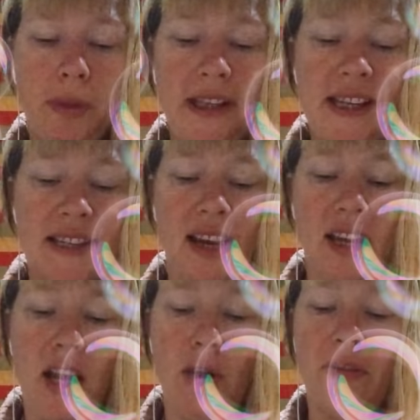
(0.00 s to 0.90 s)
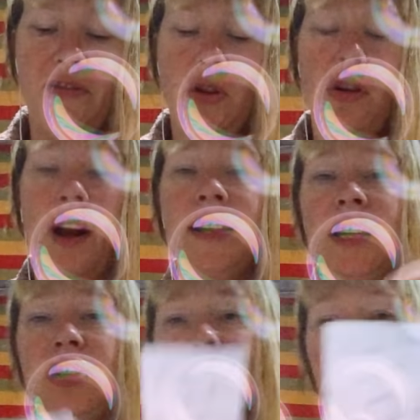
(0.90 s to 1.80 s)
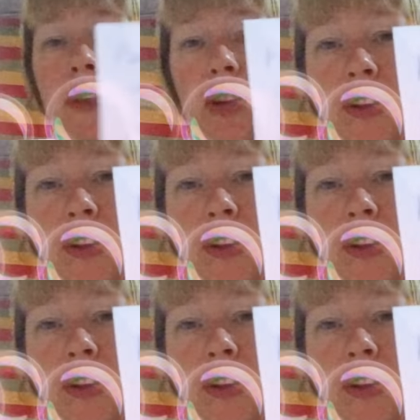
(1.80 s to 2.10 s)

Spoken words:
please take care of you. I need you to be